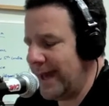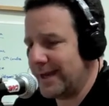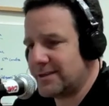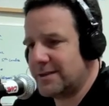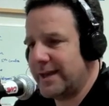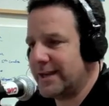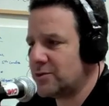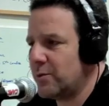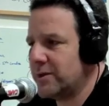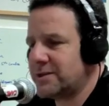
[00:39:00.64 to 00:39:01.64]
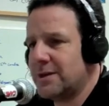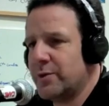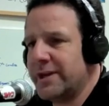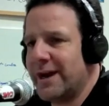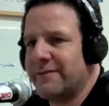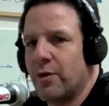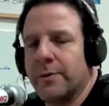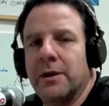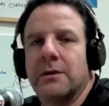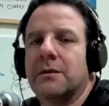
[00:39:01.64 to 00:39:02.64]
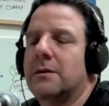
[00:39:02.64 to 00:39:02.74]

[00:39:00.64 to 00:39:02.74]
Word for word: Thanks, thanks. So what, uh, what do you got for me?